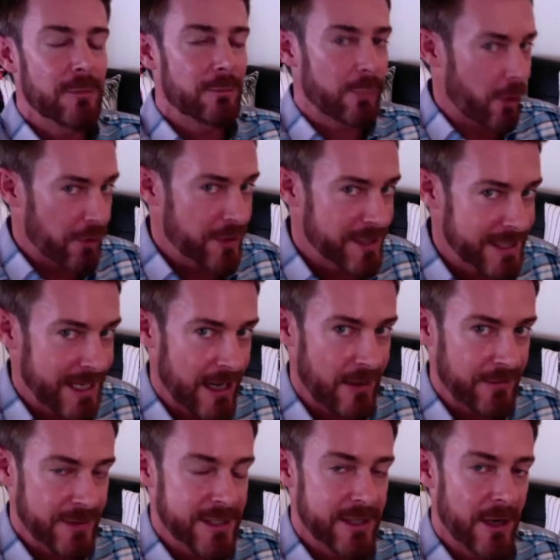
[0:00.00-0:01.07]
broken down
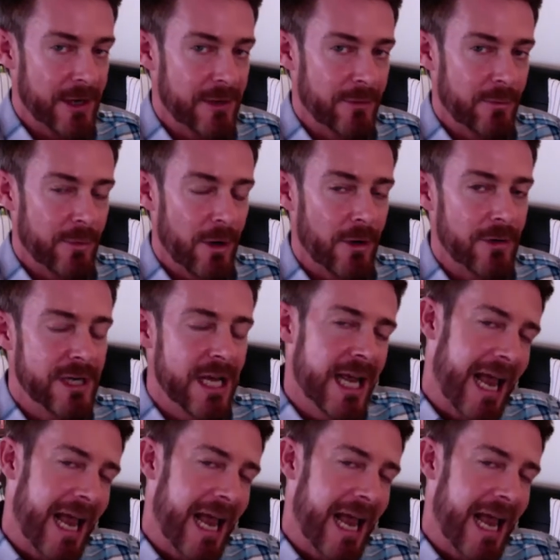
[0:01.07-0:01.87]
on the side of the road?